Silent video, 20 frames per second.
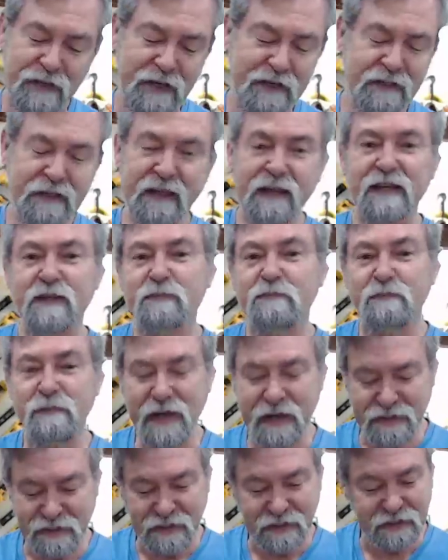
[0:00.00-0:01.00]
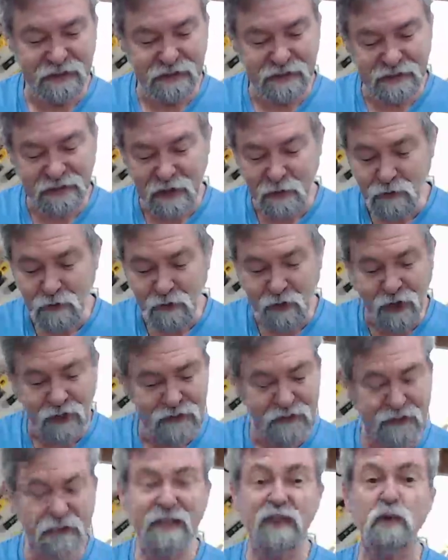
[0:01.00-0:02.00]
it's magic. It's so
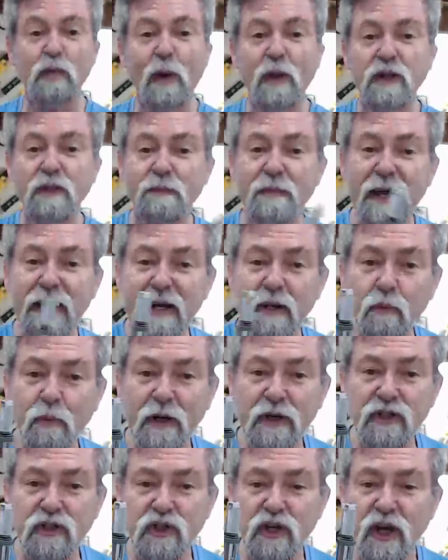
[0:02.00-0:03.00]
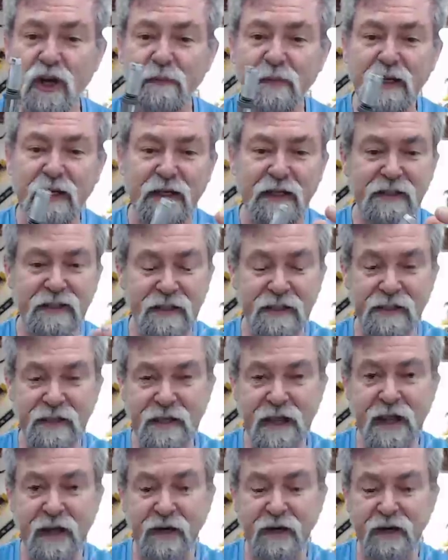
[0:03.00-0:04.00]
nice. This one's made in West Germany. It's a
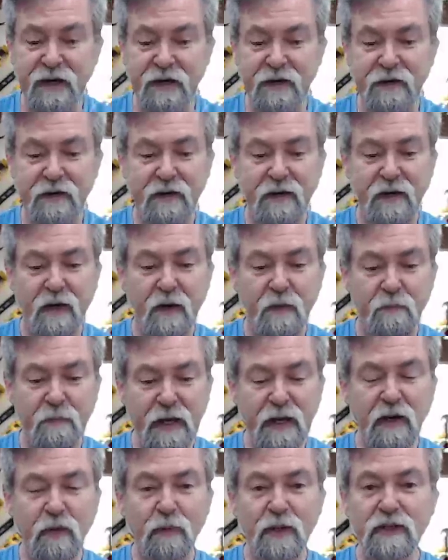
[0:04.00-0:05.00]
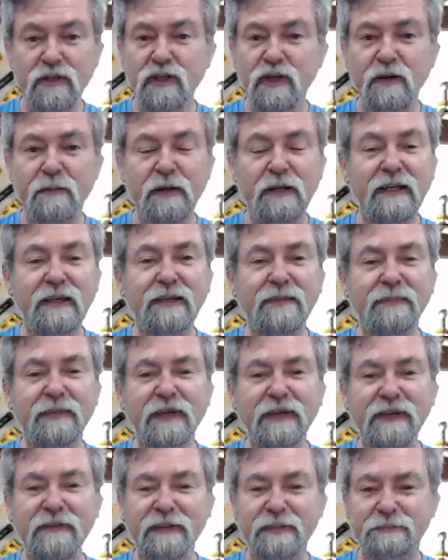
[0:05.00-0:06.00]
Stanley made in West Germany. Can you
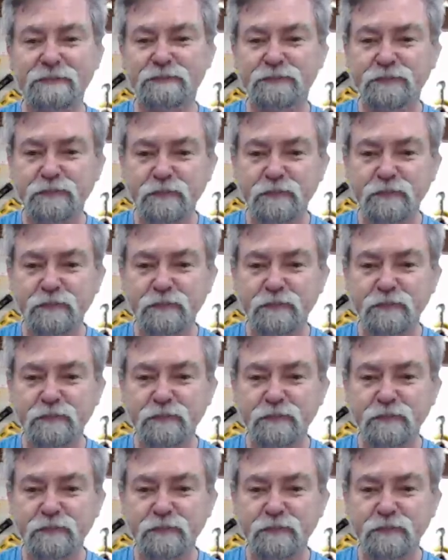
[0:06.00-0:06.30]
believe it?